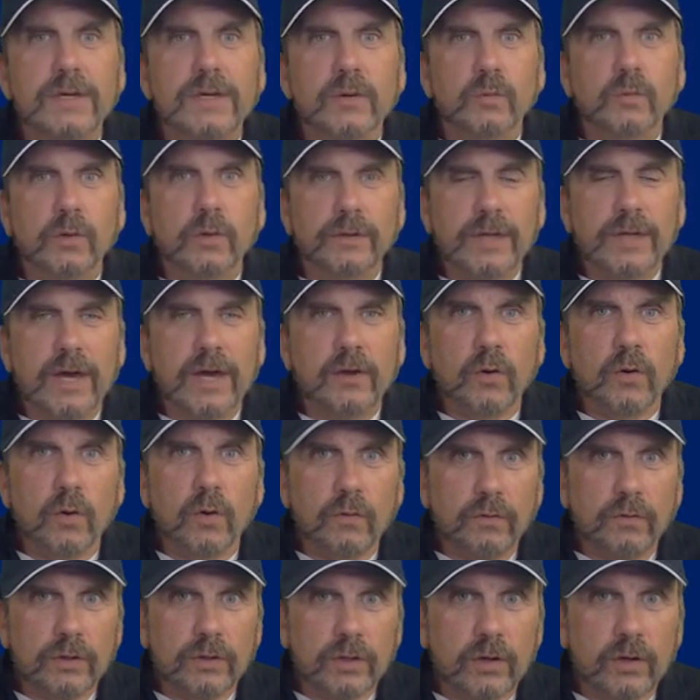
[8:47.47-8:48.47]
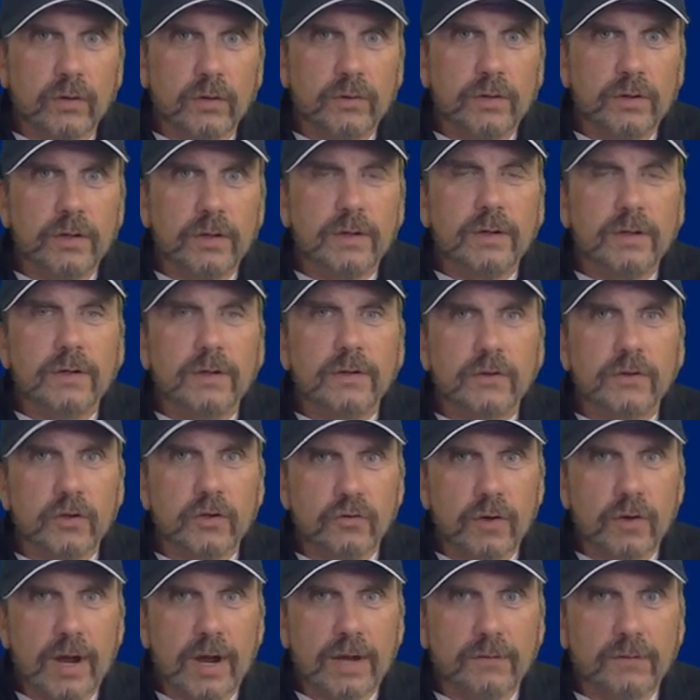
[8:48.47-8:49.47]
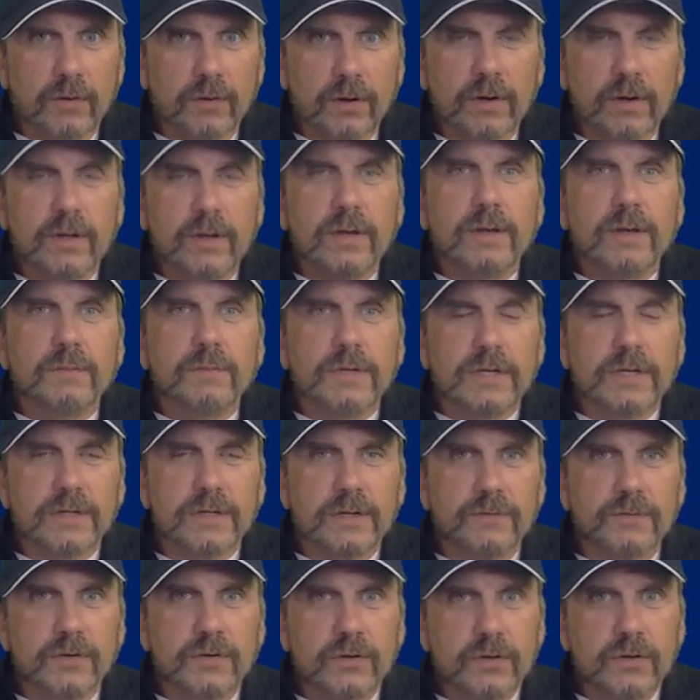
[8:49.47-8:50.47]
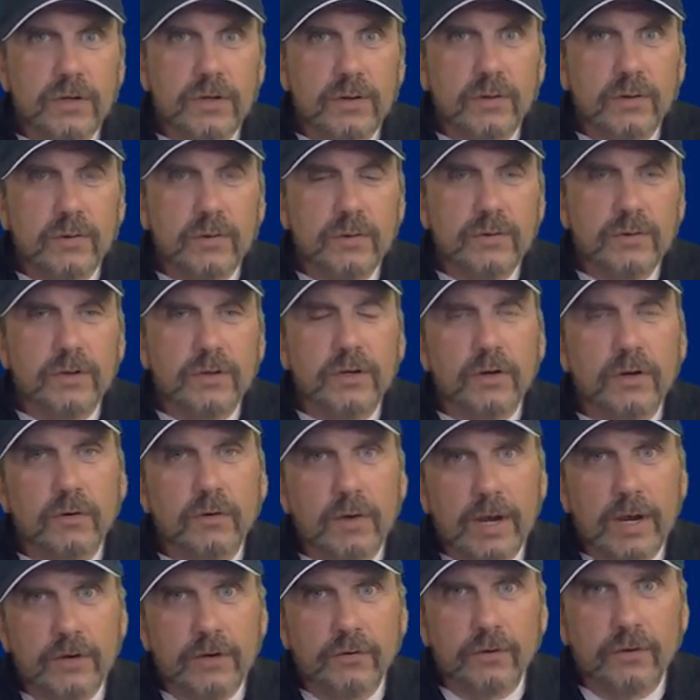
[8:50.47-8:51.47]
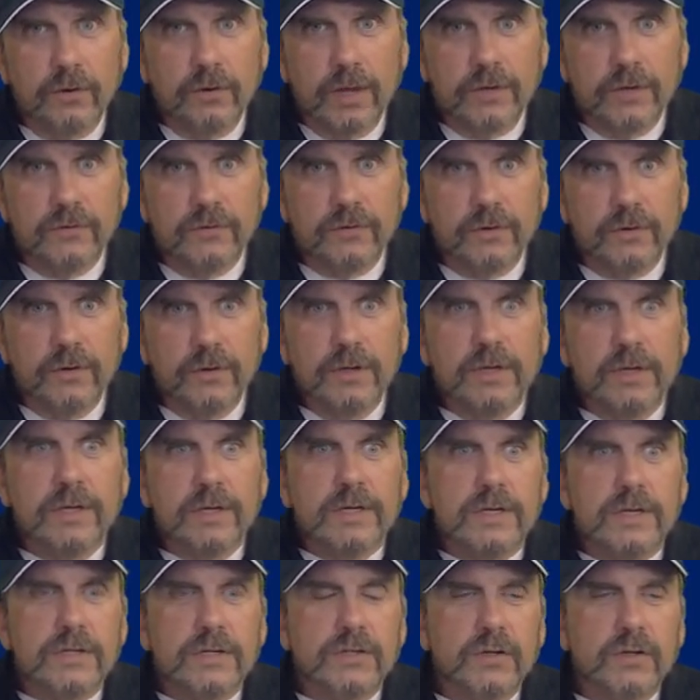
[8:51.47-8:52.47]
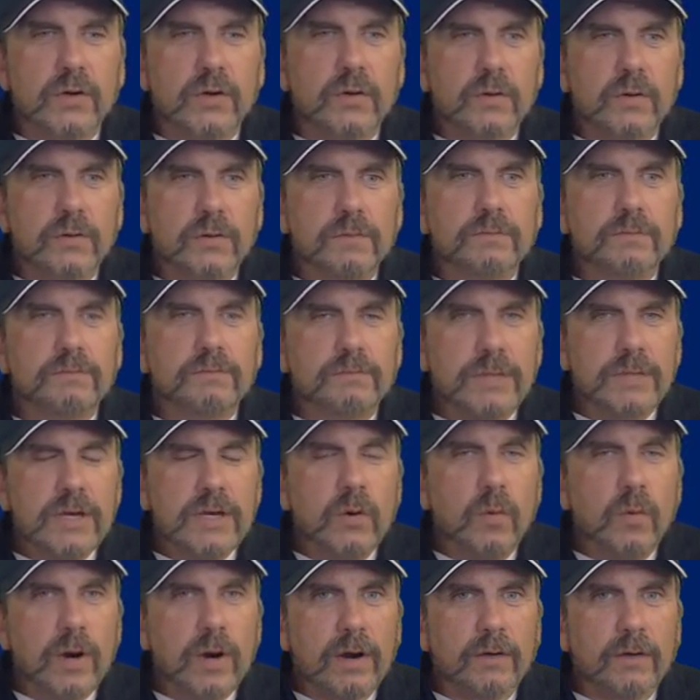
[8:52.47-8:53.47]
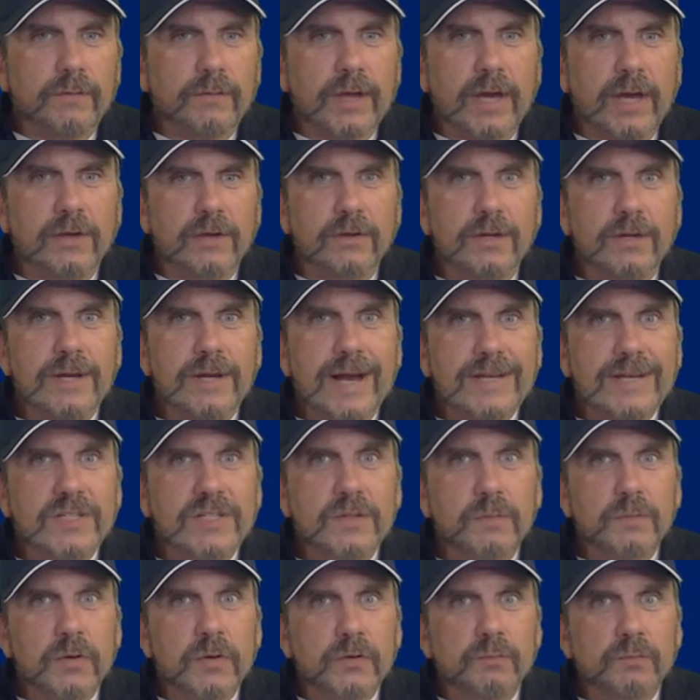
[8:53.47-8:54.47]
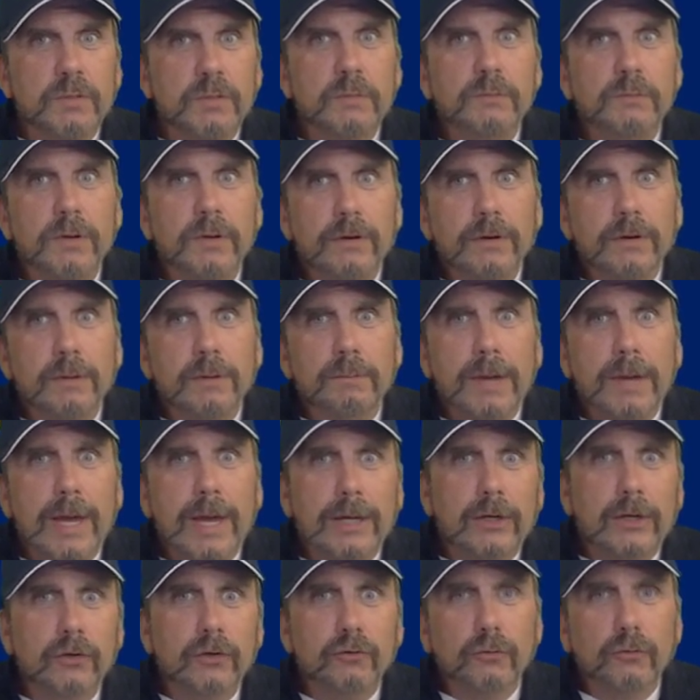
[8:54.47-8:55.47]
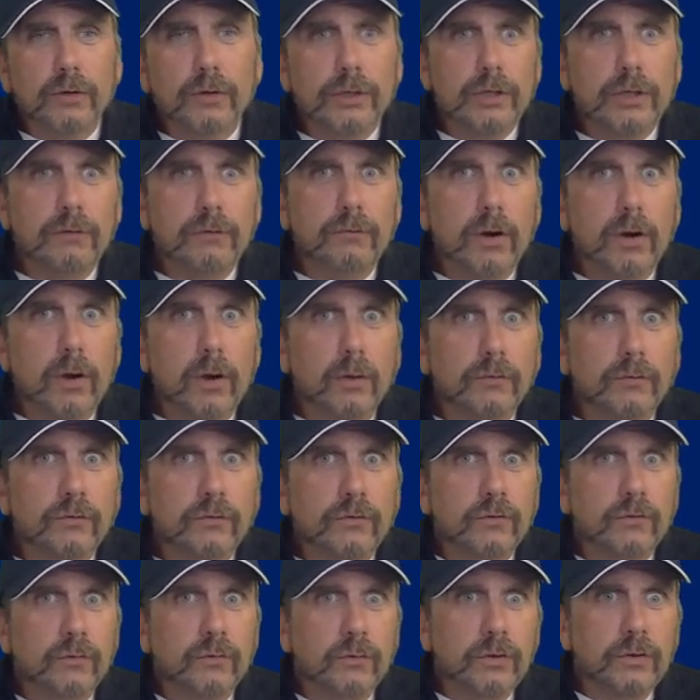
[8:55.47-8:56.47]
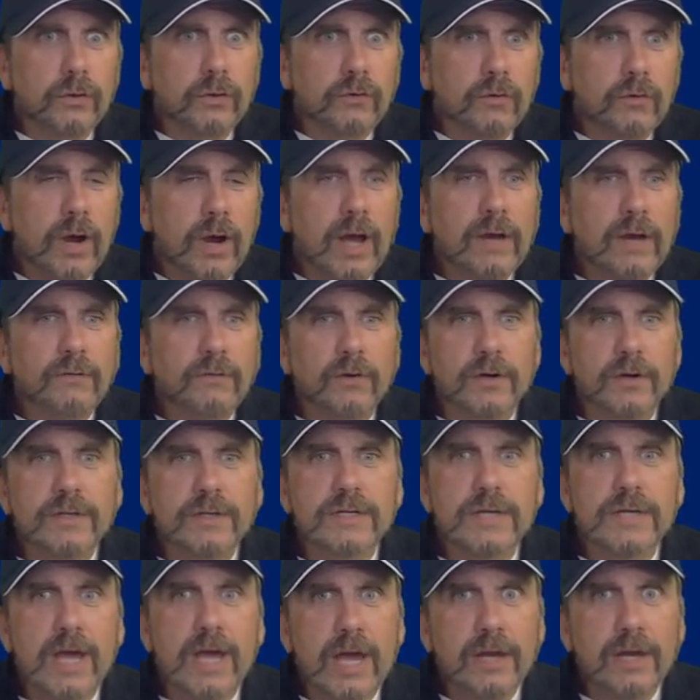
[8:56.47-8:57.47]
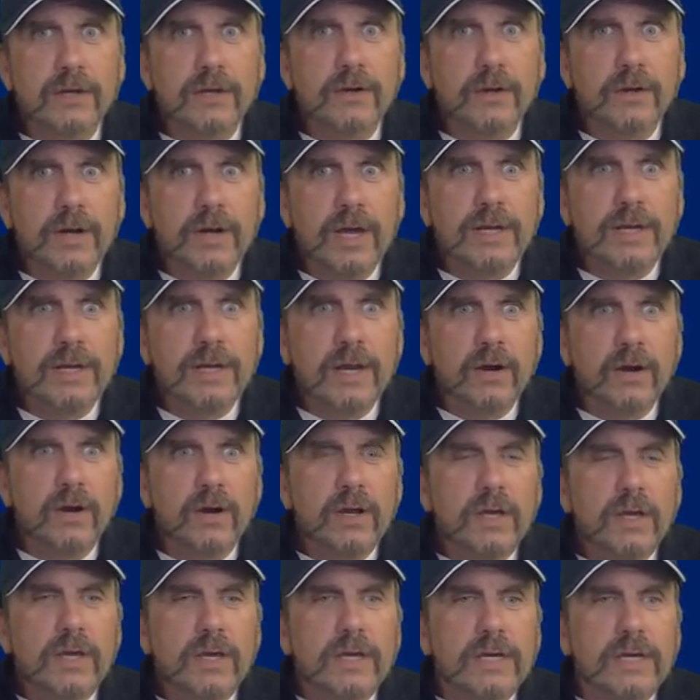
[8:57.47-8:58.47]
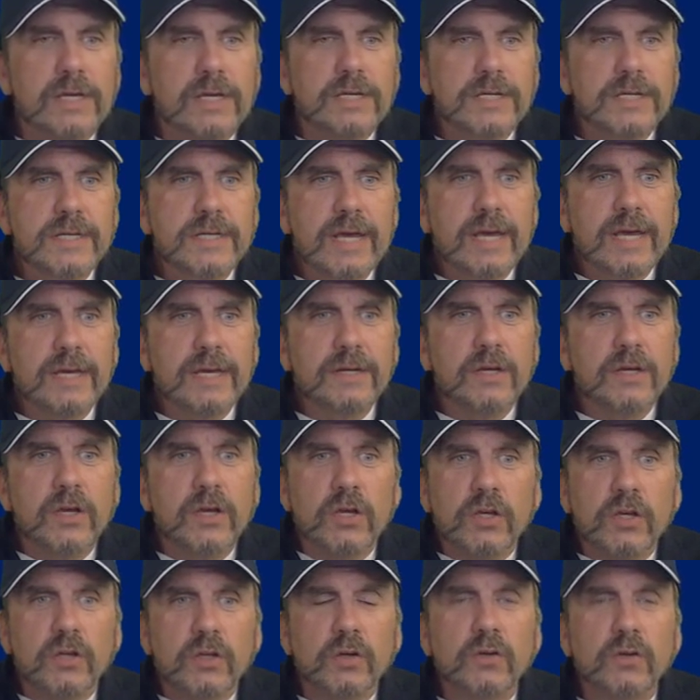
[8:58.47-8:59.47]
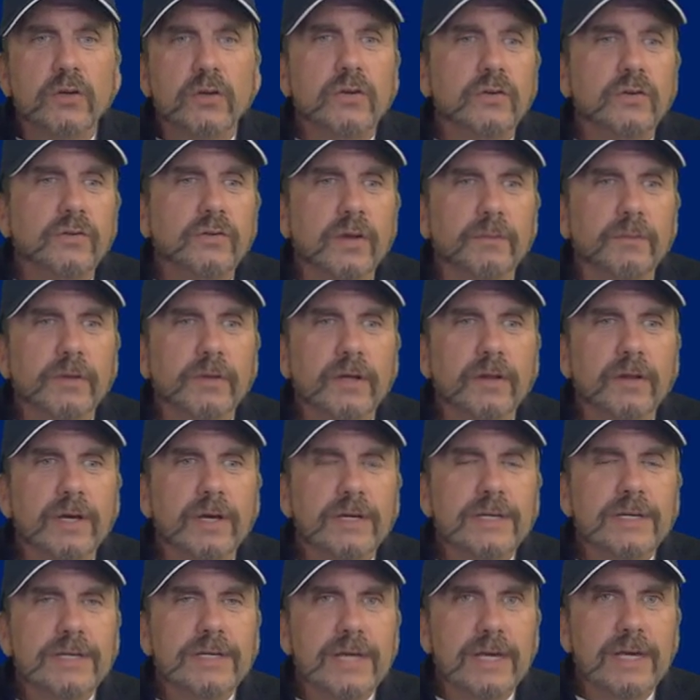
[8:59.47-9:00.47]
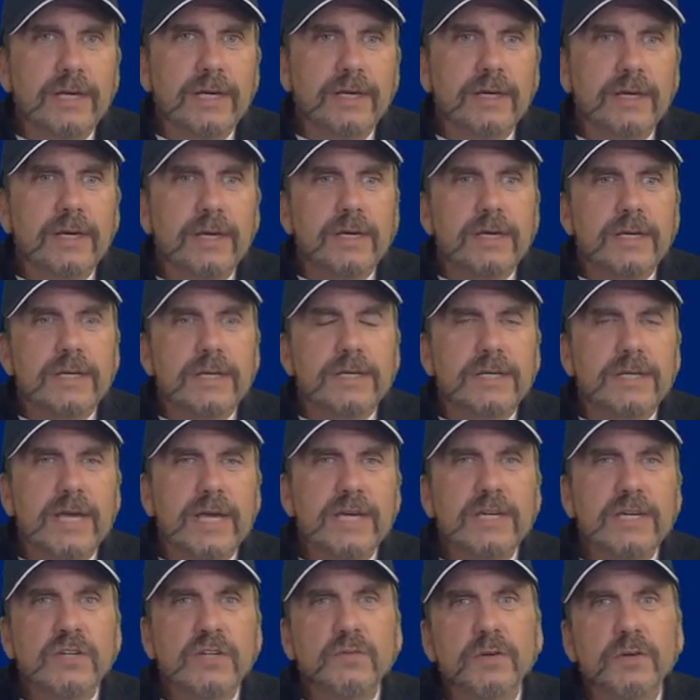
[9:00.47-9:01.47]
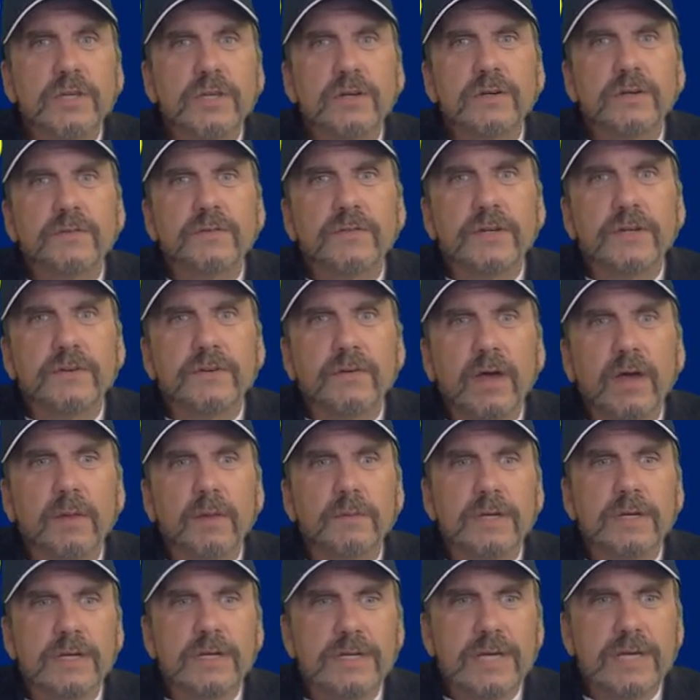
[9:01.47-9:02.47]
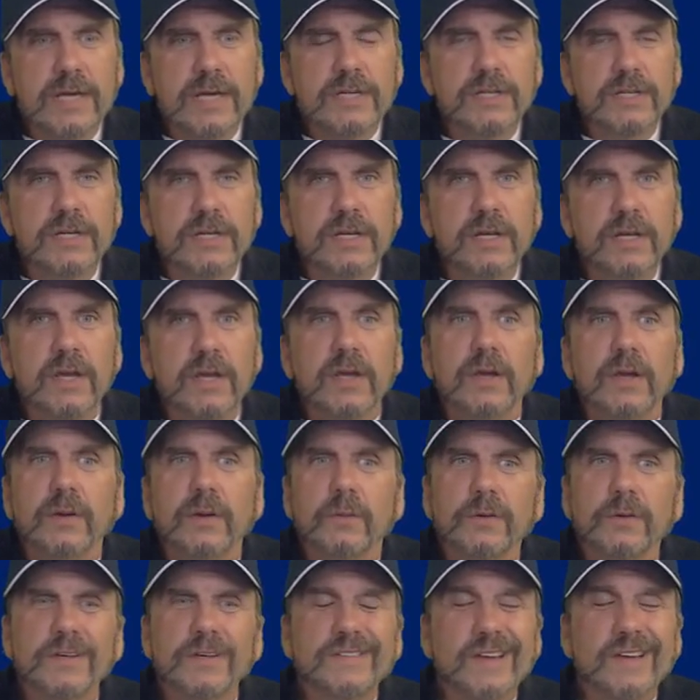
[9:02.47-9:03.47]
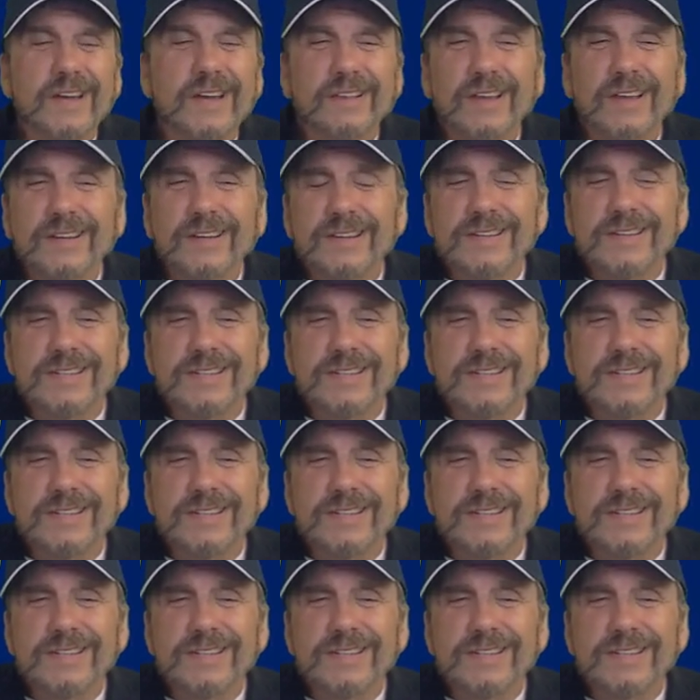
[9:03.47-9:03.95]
will not overload the driver. Because if you do, you can crash your cluster. So be aware of that. You're not supposed to be bringing back a trillion rows to your driver. It's not a good idea. Instead, you could do something like take. Take is really good for development and testing, where you say, I'd like to